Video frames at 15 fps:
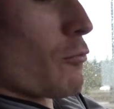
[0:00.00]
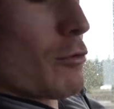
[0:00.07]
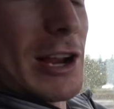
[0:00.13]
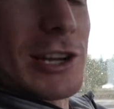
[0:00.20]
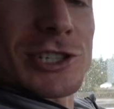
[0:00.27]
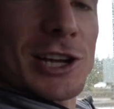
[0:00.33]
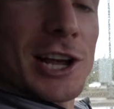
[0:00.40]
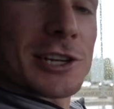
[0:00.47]

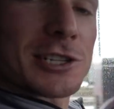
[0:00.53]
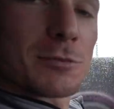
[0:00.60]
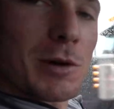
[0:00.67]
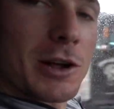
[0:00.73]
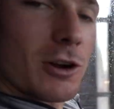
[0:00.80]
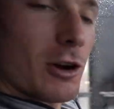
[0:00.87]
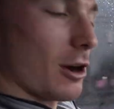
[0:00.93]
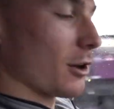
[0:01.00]
rice cakes in
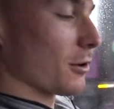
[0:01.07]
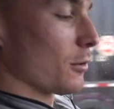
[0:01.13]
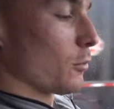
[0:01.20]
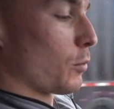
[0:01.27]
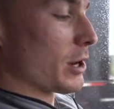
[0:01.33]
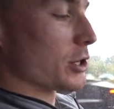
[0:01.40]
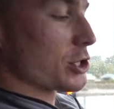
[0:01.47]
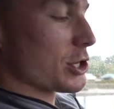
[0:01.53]
my car.
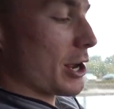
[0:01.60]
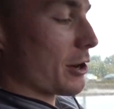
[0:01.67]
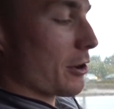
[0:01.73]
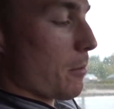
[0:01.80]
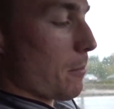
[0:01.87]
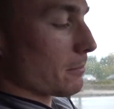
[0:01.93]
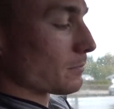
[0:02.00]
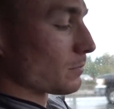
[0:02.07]
White cheddar,